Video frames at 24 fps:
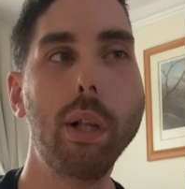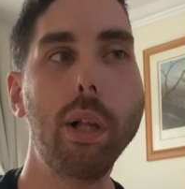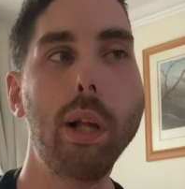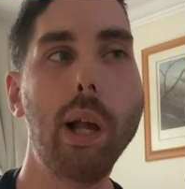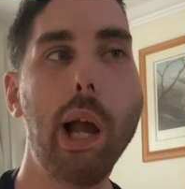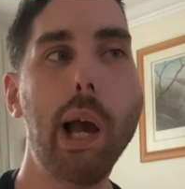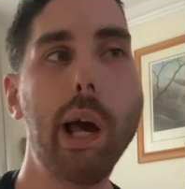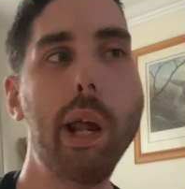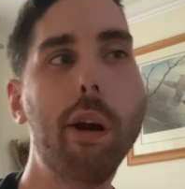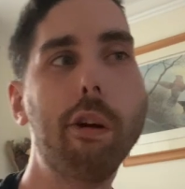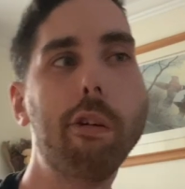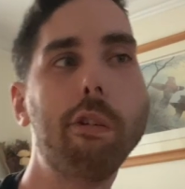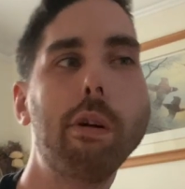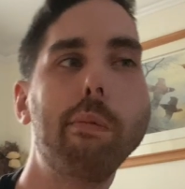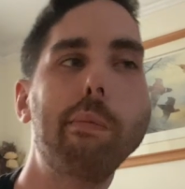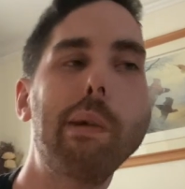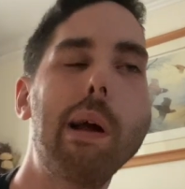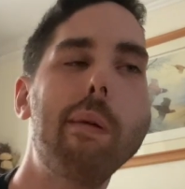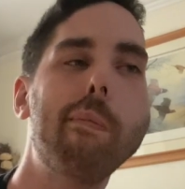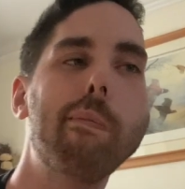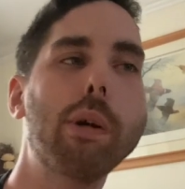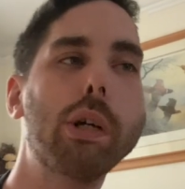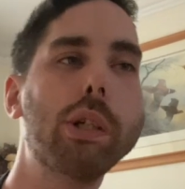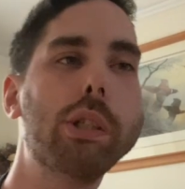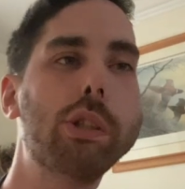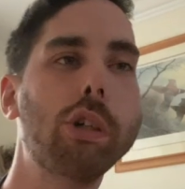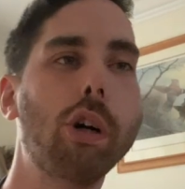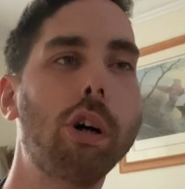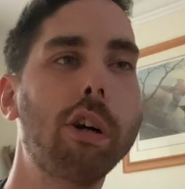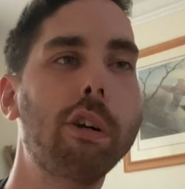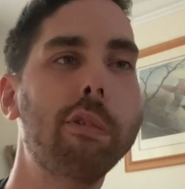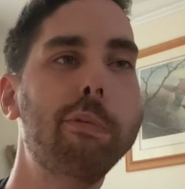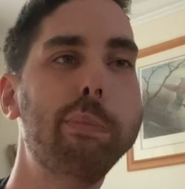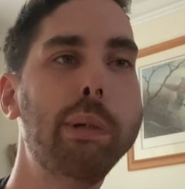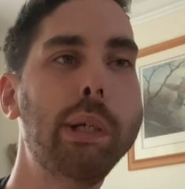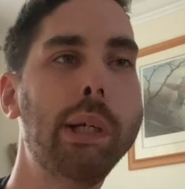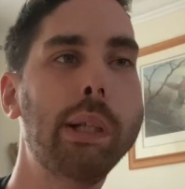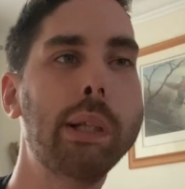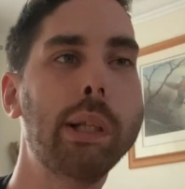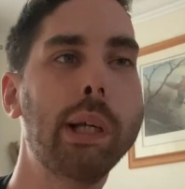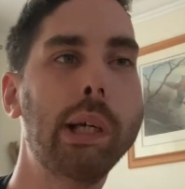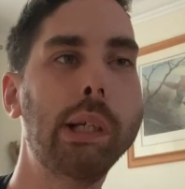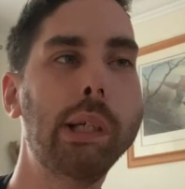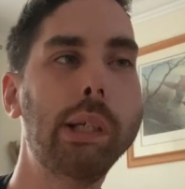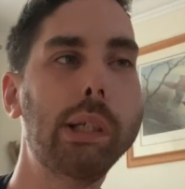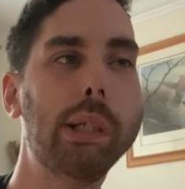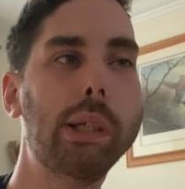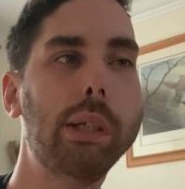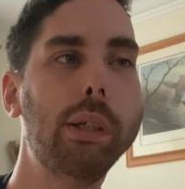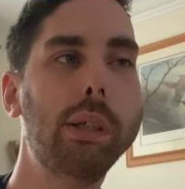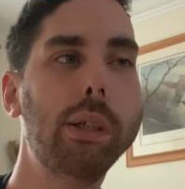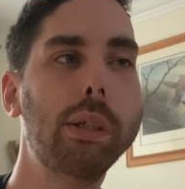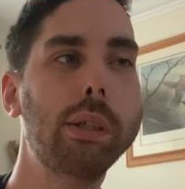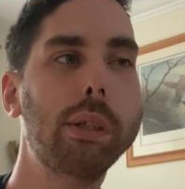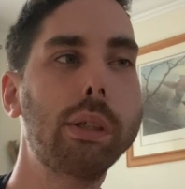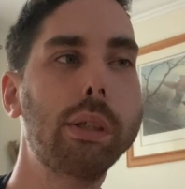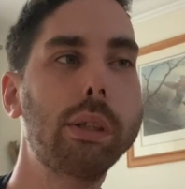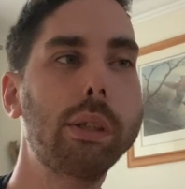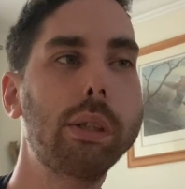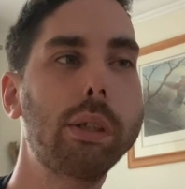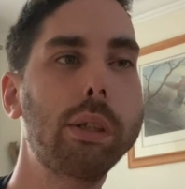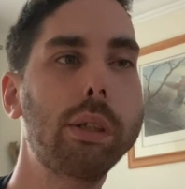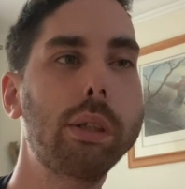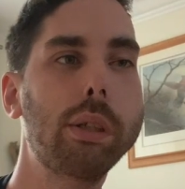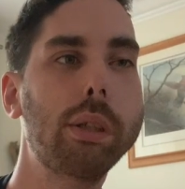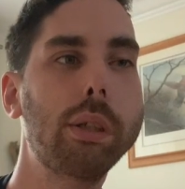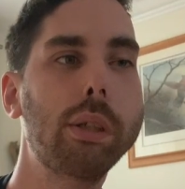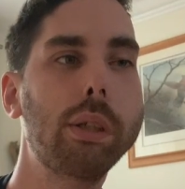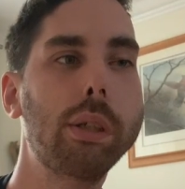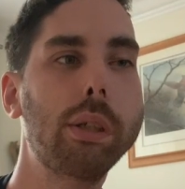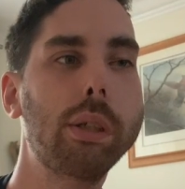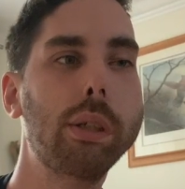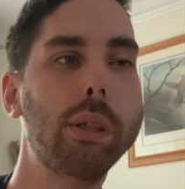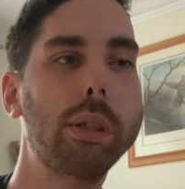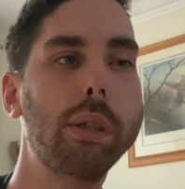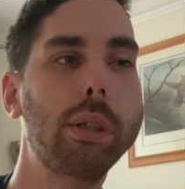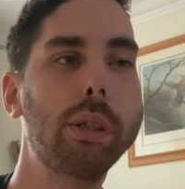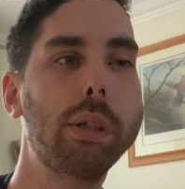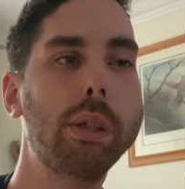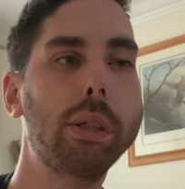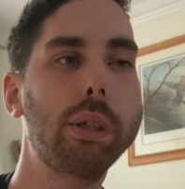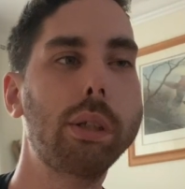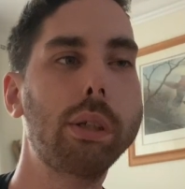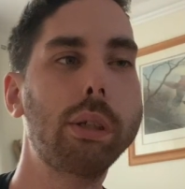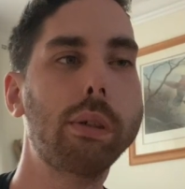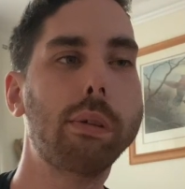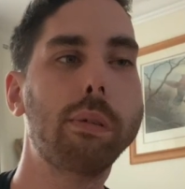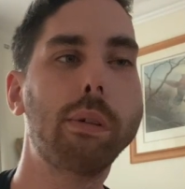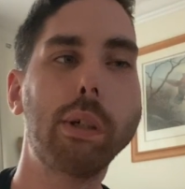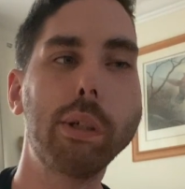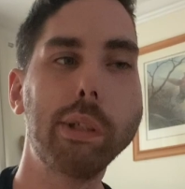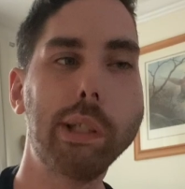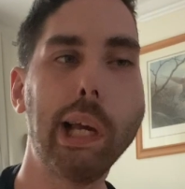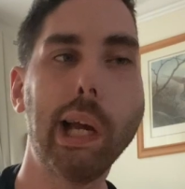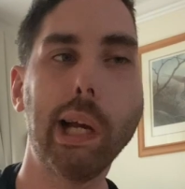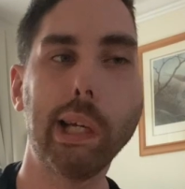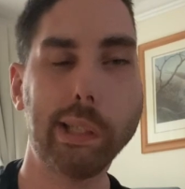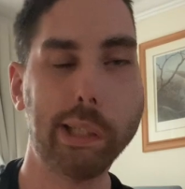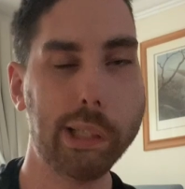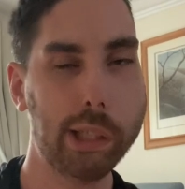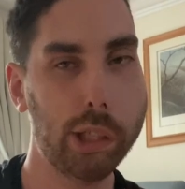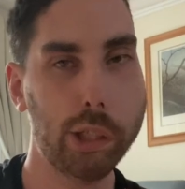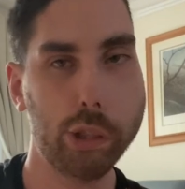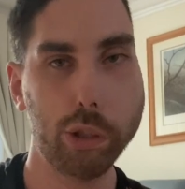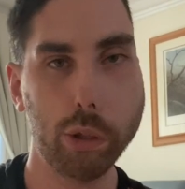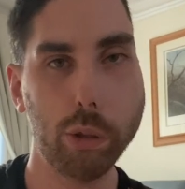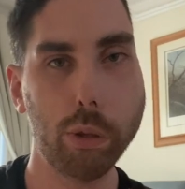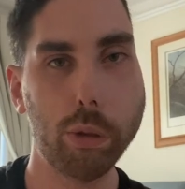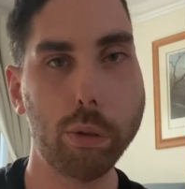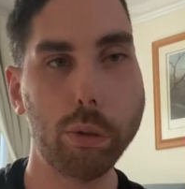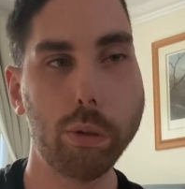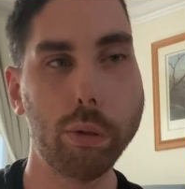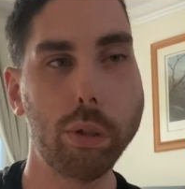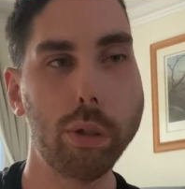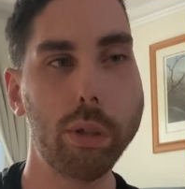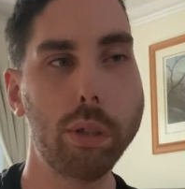And I remember sort of being like, well, yeah, I think I do.